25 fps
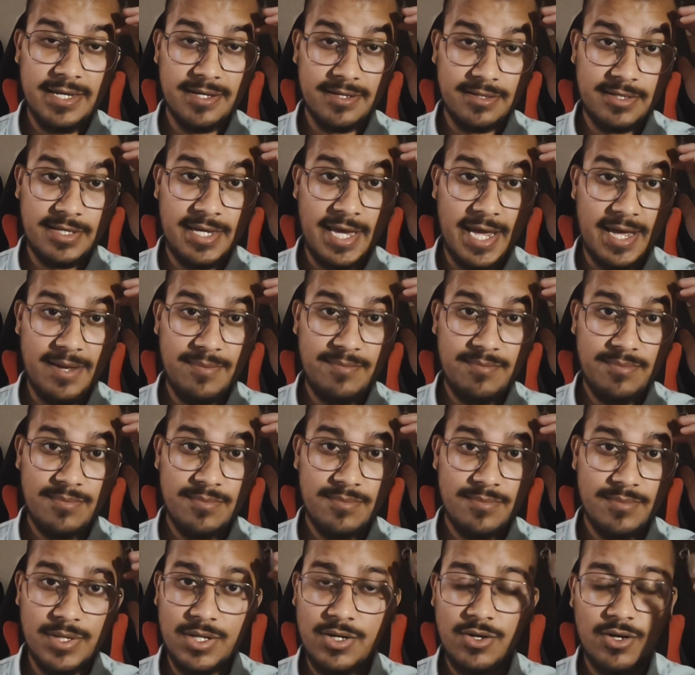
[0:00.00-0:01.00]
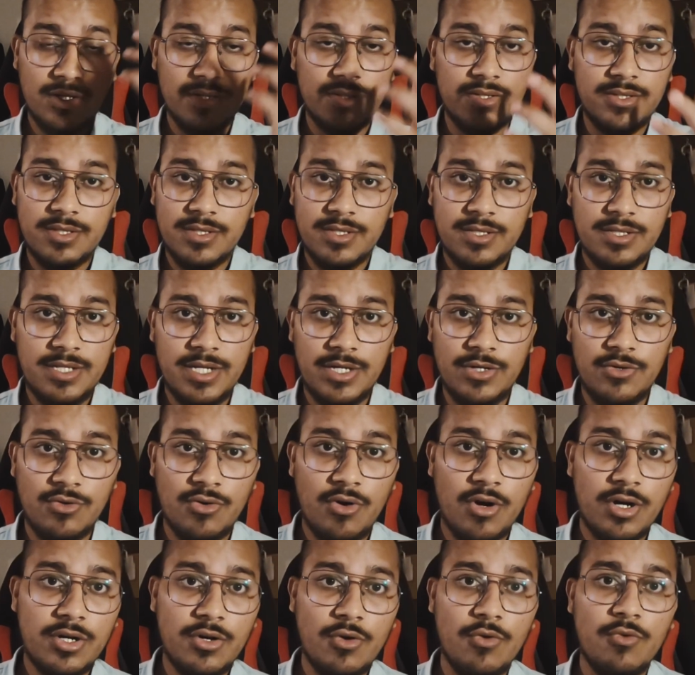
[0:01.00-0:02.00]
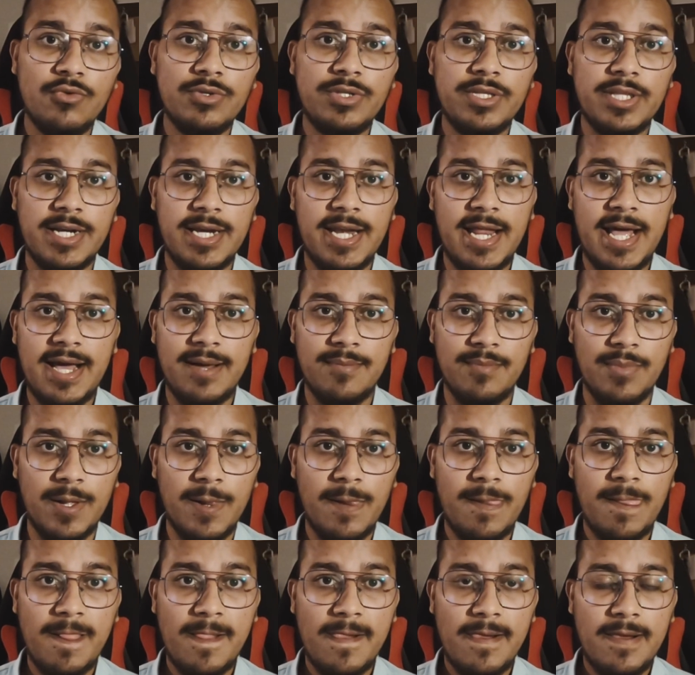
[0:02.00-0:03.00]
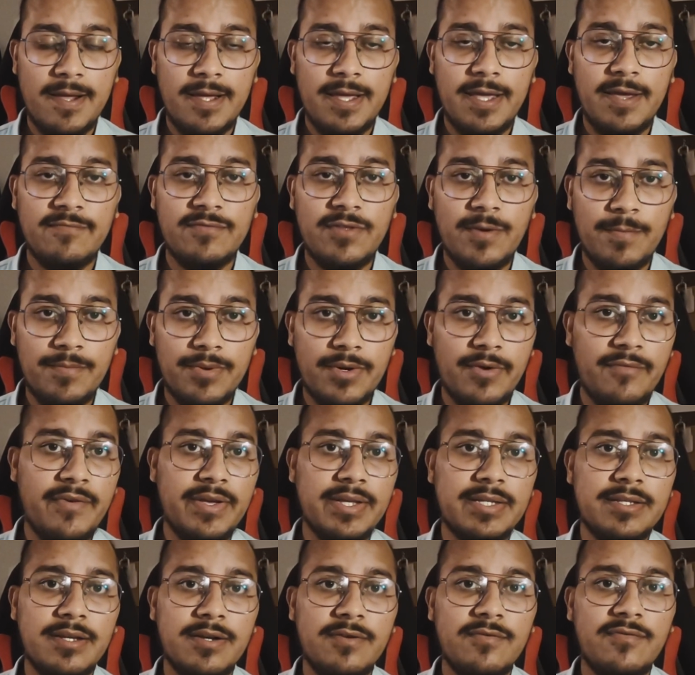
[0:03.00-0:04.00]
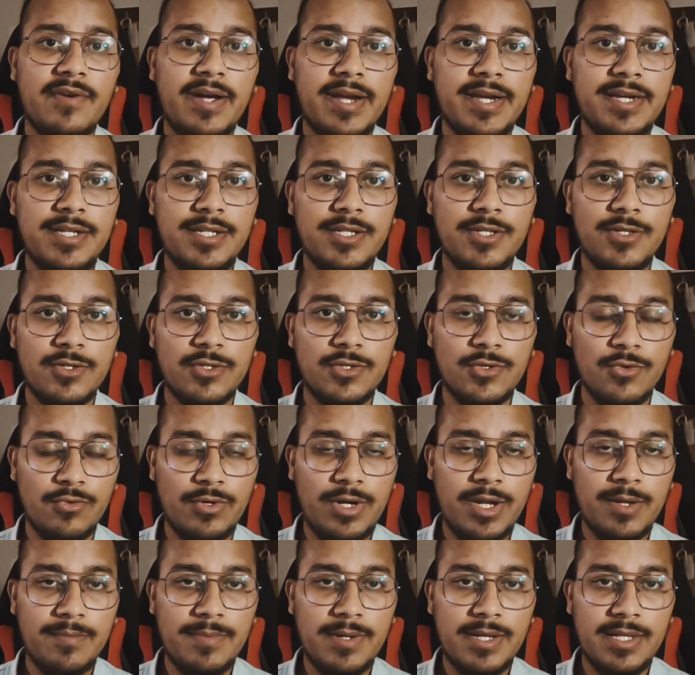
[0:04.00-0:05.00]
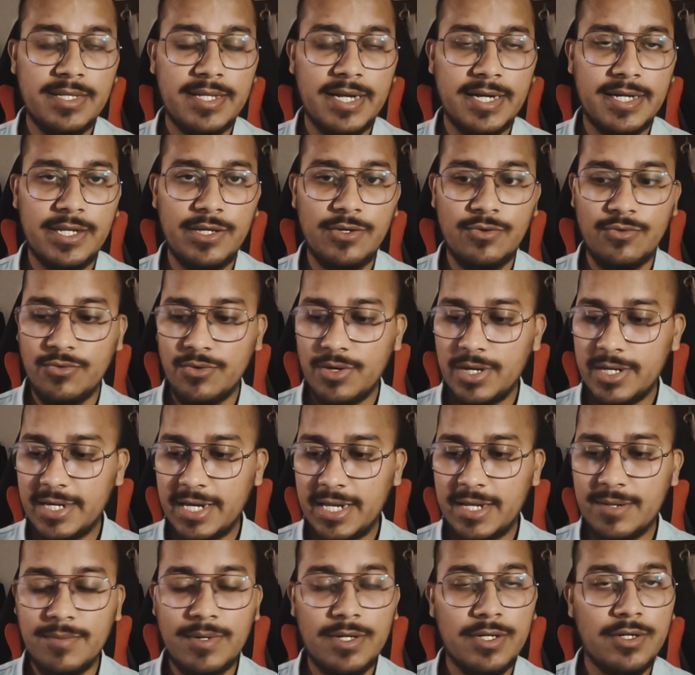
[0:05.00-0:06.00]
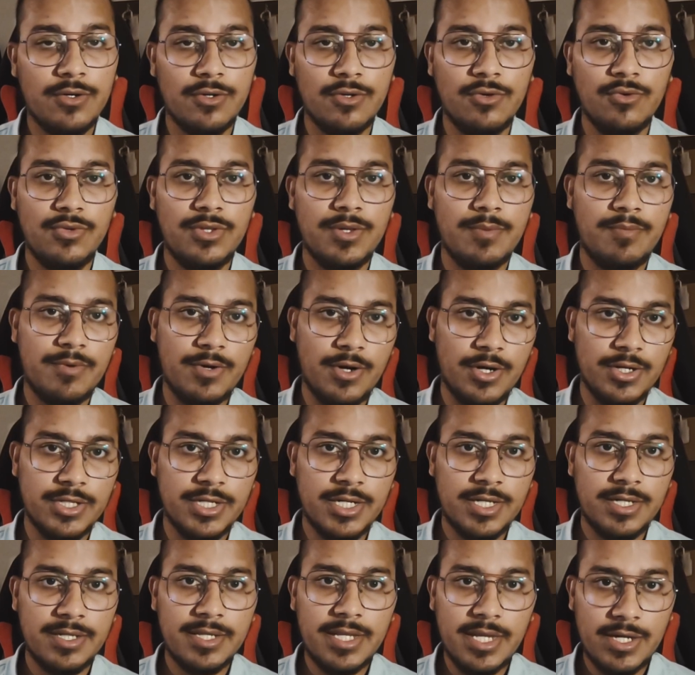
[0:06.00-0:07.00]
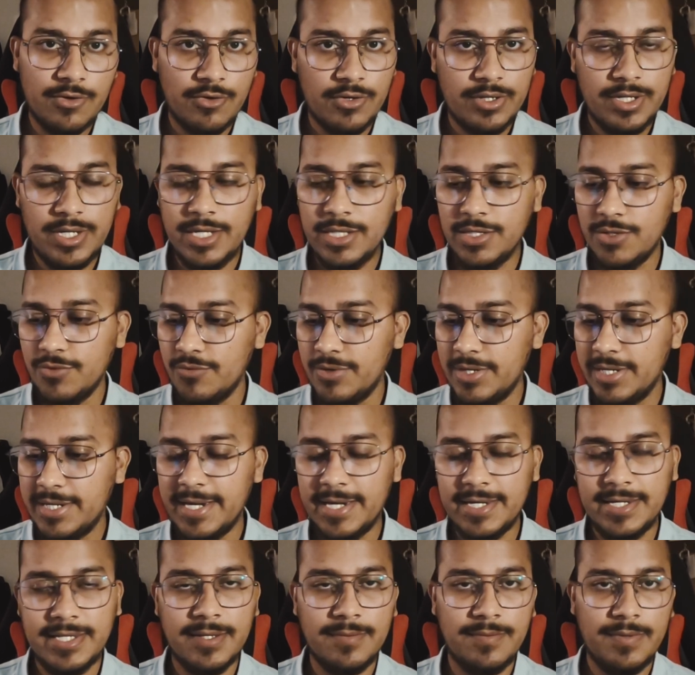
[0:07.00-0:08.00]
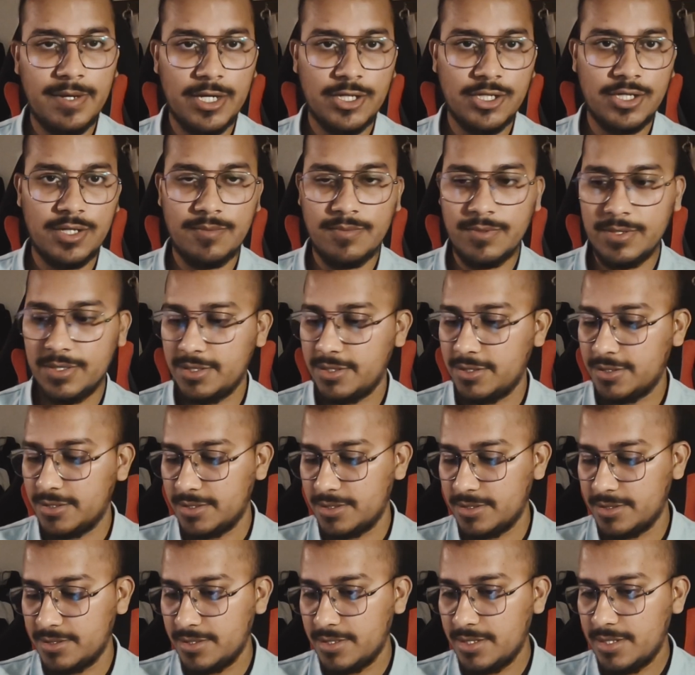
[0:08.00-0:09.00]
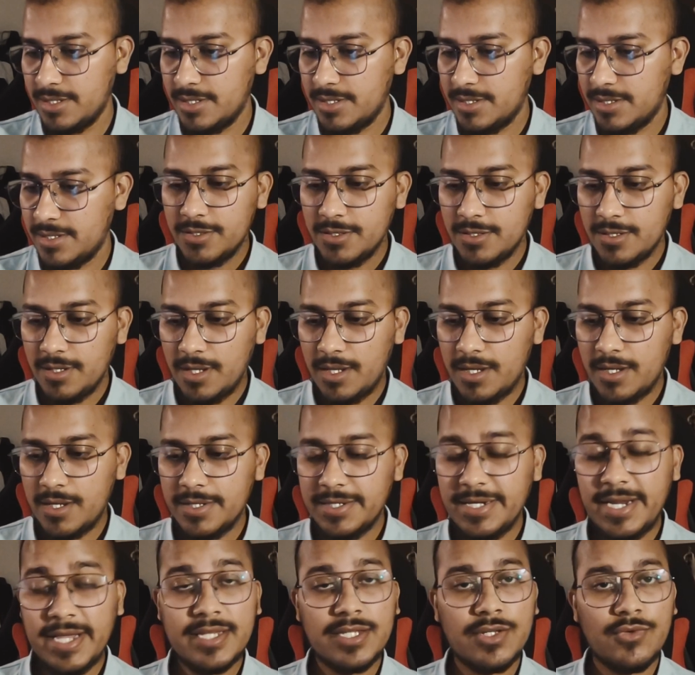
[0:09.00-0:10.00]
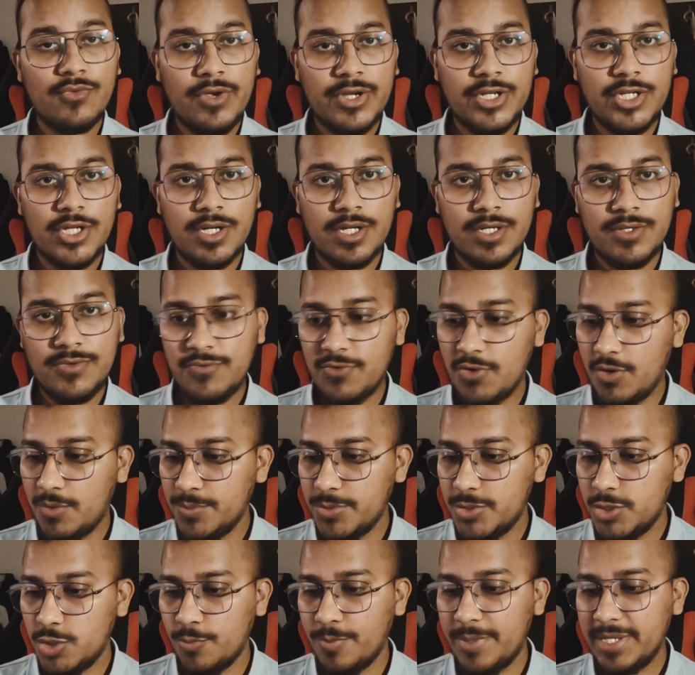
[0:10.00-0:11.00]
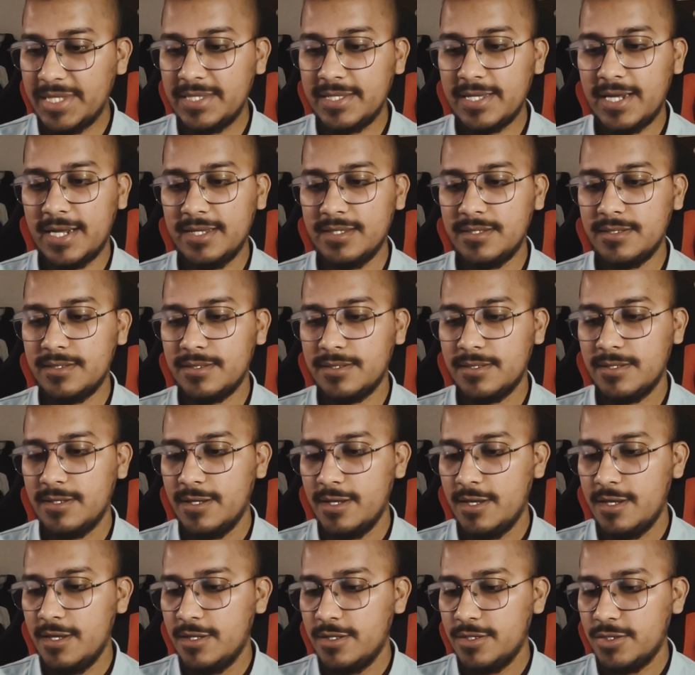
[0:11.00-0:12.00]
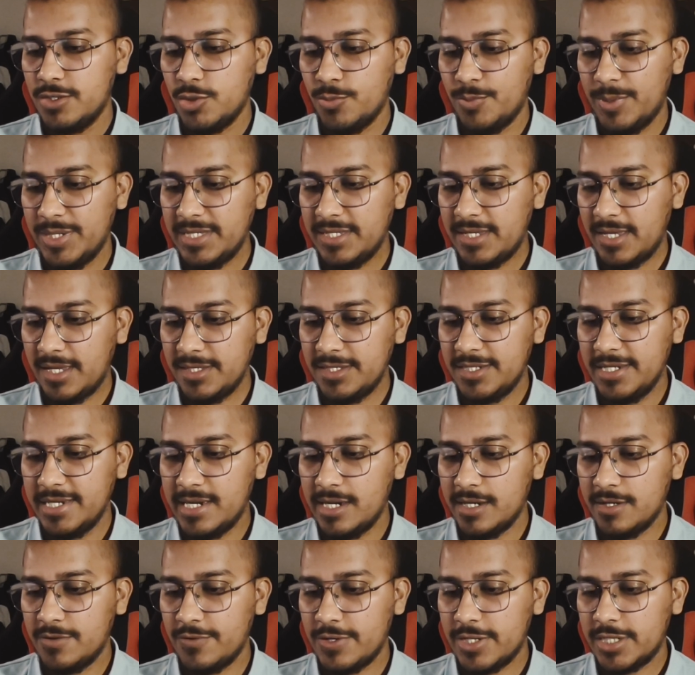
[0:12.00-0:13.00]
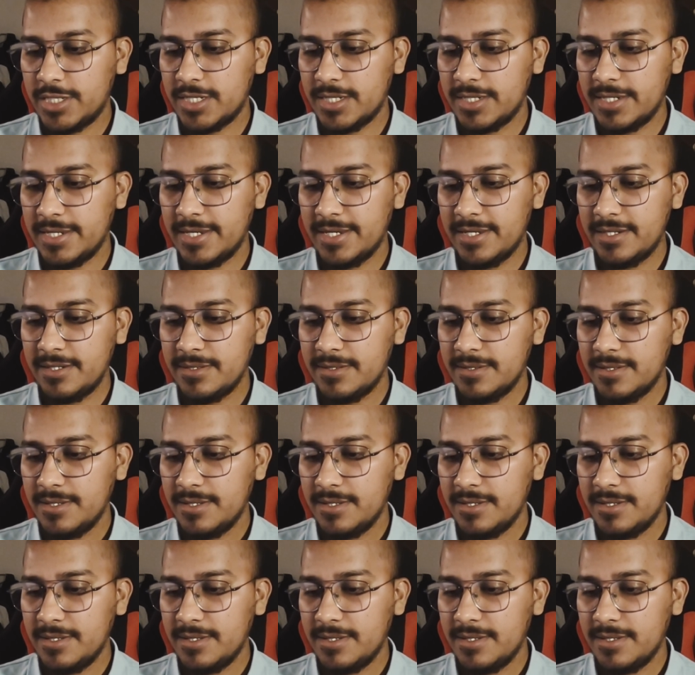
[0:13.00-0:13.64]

a scam, because they do not own the lab. If the professor finds you suitable, that you are able to do the project, then only you will get the PhD position. Next question is from Suman Das. Suman Das ji ka question hai,